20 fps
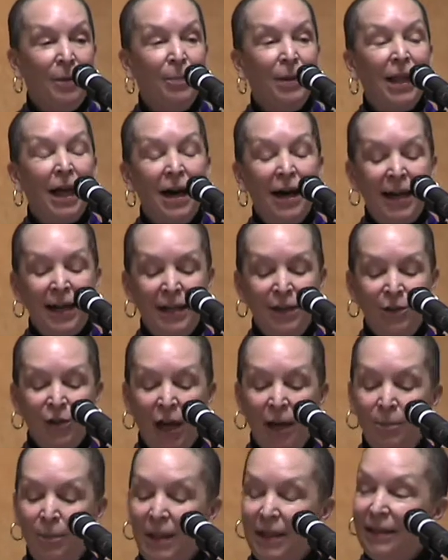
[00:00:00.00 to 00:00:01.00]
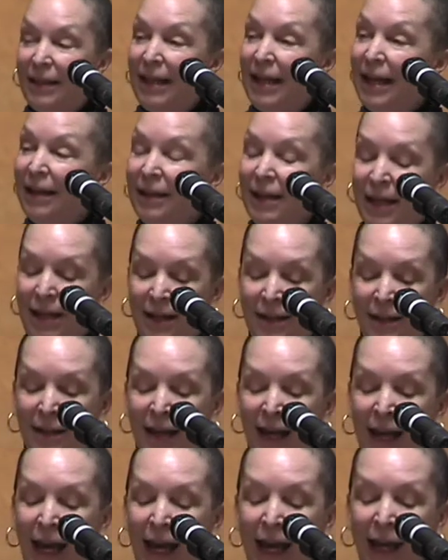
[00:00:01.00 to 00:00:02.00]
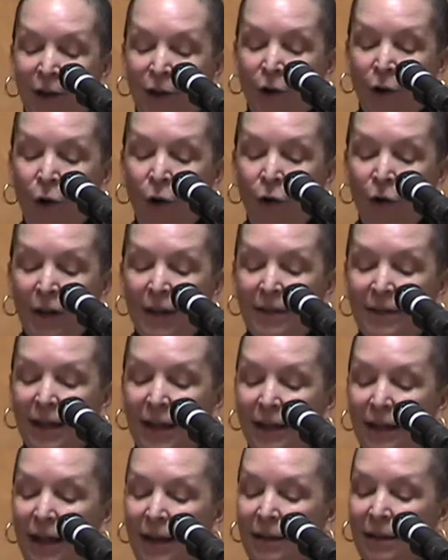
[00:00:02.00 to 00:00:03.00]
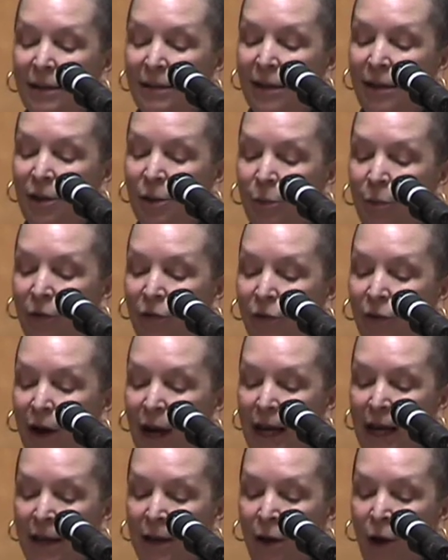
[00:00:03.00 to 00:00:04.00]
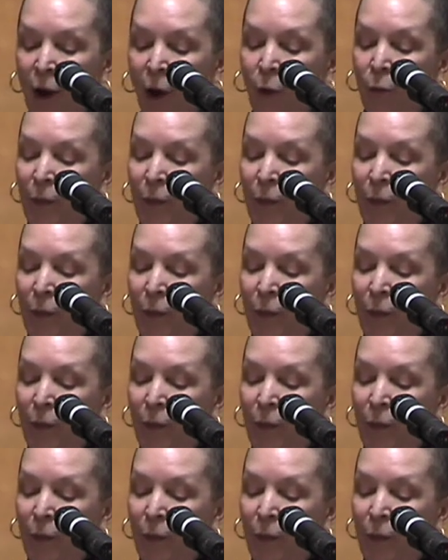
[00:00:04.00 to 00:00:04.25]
Blige, and Missy Elliott, in a chorus that led us in the refrain,